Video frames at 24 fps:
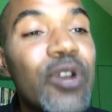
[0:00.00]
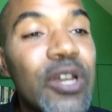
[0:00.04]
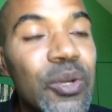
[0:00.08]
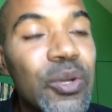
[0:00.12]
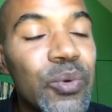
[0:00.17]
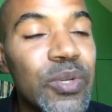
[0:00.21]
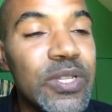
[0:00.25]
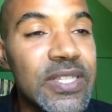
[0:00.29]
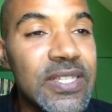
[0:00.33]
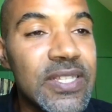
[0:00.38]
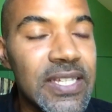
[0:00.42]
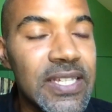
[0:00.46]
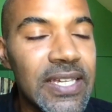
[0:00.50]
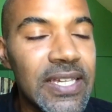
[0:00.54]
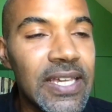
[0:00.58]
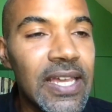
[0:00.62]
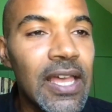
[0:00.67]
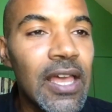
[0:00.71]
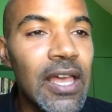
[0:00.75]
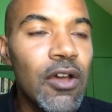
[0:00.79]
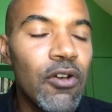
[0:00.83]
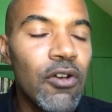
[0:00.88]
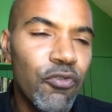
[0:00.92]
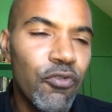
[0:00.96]

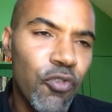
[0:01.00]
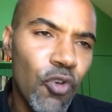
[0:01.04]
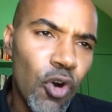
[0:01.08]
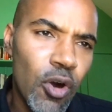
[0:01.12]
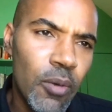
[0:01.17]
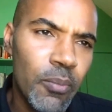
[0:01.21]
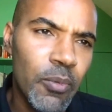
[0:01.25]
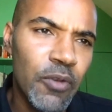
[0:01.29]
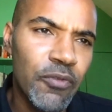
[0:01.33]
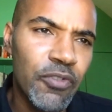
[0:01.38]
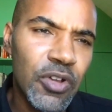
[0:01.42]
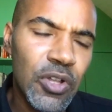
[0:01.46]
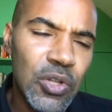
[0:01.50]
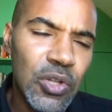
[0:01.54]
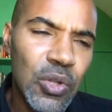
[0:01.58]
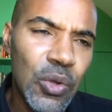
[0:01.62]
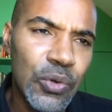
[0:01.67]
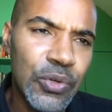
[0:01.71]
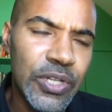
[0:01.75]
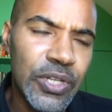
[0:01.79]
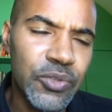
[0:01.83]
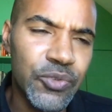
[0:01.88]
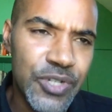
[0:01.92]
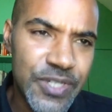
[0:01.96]
frequency form of
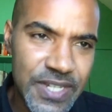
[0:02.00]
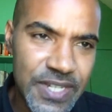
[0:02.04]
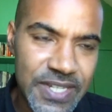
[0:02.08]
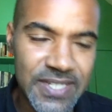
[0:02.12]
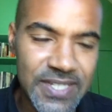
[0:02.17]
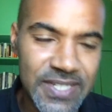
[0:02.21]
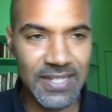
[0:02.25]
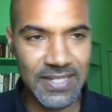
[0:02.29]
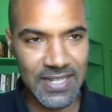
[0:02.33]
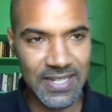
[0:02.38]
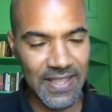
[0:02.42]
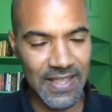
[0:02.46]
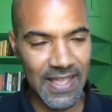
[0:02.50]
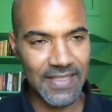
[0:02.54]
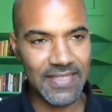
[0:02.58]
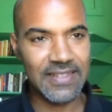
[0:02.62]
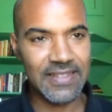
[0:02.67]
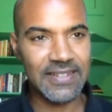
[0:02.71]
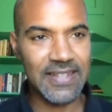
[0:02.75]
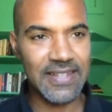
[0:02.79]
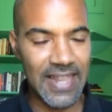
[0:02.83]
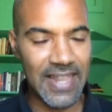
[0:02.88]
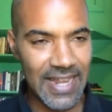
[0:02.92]
colonial resistance and that,